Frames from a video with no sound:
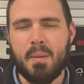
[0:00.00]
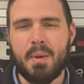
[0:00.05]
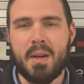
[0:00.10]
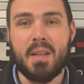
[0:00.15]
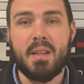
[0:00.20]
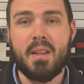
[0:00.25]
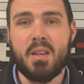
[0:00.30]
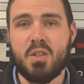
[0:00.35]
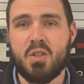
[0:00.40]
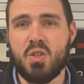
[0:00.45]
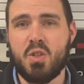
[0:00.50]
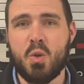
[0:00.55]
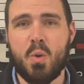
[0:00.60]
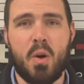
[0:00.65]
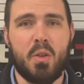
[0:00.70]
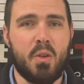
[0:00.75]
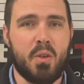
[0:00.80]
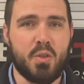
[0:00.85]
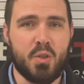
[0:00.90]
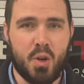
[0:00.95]
In addition
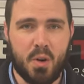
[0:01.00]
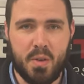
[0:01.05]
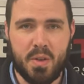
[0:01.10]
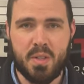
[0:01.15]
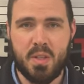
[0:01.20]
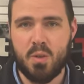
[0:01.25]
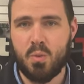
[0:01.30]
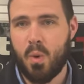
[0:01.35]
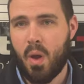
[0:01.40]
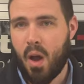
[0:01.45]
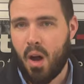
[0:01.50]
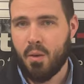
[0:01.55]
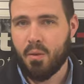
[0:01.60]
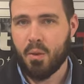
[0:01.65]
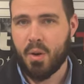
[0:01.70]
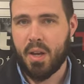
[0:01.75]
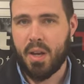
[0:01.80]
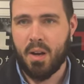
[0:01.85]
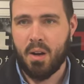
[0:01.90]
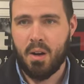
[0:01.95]
to other services we
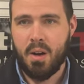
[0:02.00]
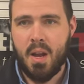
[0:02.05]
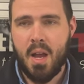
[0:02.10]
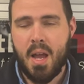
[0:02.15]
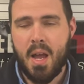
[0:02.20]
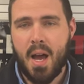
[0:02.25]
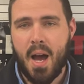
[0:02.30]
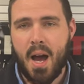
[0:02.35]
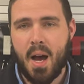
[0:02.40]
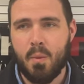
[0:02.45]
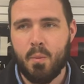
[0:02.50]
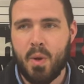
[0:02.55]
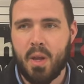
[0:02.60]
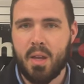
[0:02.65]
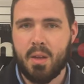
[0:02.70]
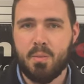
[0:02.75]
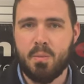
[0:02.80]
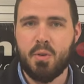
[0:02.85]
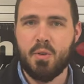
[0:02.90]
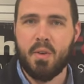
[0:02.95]
offer here, we
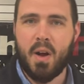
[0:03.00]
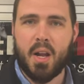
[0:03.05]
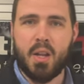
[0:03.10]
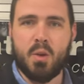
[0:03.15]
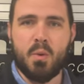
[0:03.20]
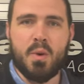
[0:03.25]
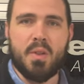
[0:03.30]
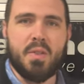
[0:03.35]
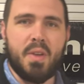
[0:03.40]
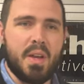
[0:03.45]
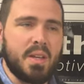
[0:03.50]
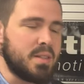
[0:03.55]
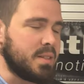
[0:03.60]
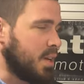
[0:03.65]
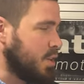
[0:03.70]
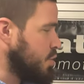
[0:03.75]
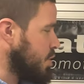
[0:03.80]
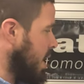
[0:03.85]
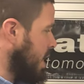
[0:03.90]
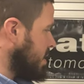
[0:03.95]
can provide you with things
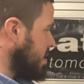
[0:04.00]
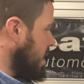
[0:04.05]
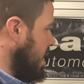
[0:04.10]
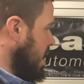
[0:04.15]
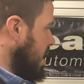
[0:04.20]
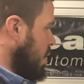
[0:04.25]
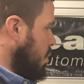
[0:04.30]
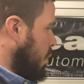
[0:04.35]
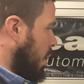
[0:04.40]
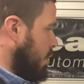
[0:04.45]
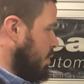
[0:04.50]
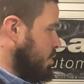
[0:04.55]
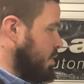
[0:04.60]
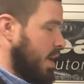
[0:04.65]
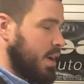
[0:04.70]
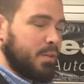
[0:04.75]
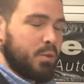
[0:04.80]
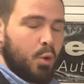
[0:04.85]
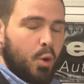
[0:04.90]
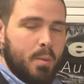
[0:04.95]
such as weather
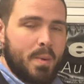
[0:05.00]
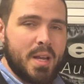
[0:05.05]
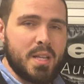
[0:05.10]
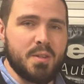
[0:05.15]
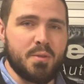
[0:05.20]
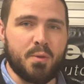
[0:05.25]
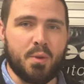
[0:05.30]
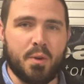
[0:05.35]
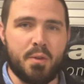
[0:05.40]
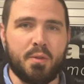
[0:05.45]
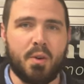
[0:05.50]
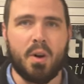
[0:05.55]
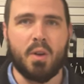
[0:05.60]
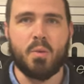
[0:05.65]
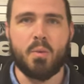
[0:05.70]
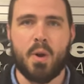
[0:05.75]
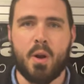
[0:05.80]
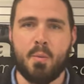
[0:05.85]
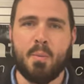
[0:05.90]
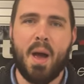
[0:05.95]
check floor mats for front
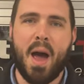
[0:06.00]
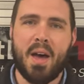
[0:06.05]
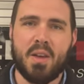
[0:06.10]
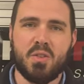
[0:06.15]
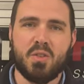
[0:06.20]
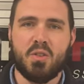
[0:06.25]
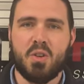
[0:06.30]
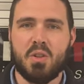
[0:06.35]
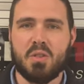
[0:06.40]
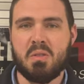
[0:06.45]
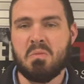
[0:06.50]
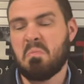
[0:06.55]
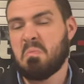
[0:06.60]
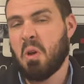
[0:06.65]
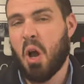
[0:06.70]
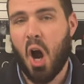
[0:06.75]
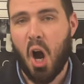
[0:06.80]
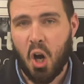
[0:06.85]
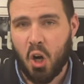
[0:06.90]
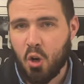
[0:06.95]
and rear passengers,
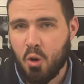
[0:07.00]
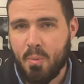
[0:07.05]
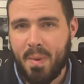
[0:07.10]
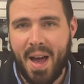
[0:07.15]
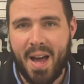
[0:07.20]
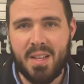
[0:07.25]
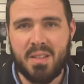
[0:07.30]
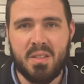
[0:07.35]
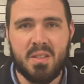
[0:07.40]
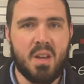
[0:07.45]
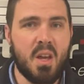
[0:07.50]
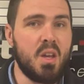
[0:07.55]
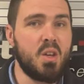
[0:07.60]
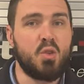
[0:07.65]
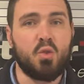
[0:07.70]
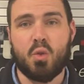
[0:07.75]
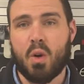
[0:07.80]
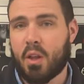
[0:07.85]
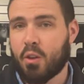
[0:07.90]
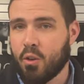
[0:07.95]
cargo mats,
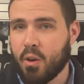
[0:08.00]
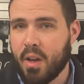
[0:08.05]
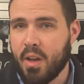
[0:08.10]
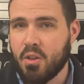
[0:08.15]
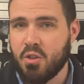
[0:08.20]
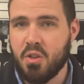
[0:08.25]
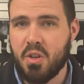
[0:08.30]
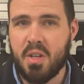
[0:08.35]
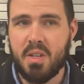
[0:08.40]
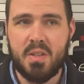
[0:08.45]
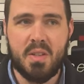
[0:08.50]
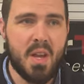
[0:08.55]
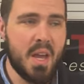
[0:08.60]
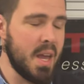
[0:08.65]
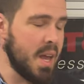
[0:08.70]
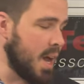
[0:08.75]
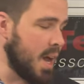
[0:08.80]
trailer hitches.